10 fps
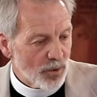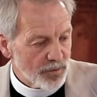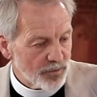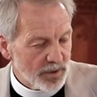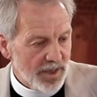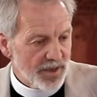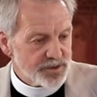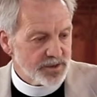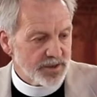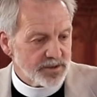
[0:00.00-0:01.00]
hour of
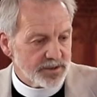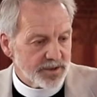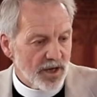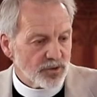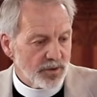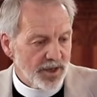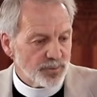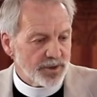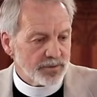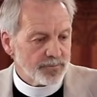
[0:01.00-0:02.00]
class that uh, Dr.
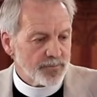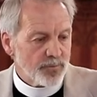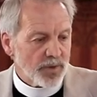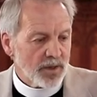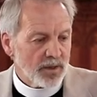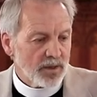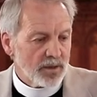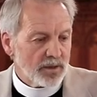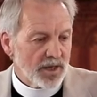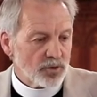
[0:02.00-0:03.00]
Edman
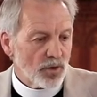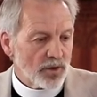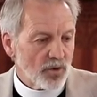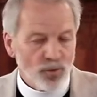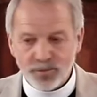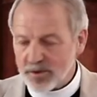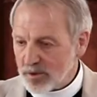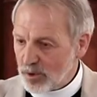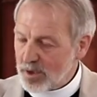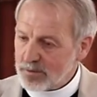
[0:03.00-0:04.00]
had gone home to
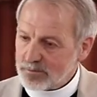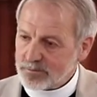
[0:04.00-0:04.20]
the Lord.